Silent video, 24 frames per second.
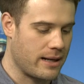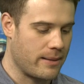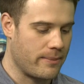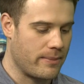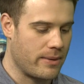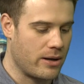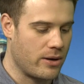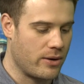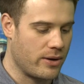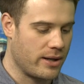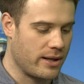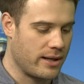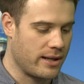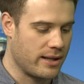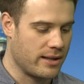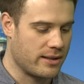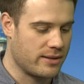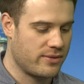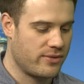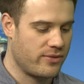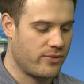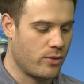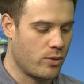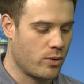about it
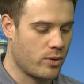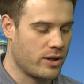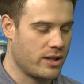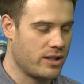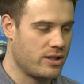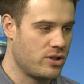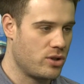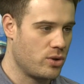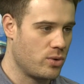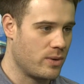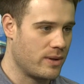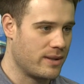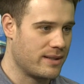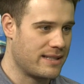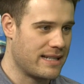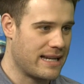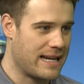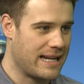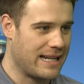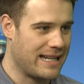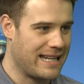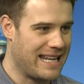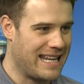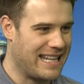is
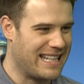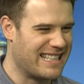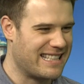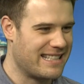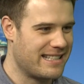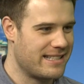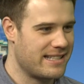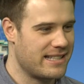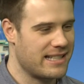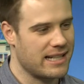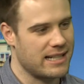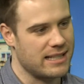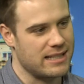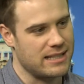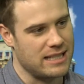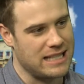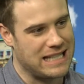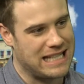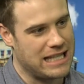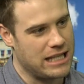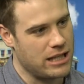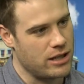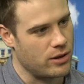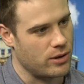42-10 in 6
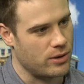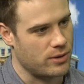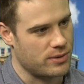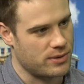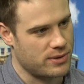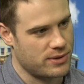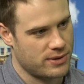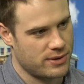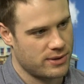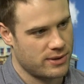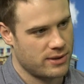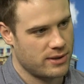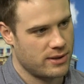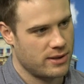years.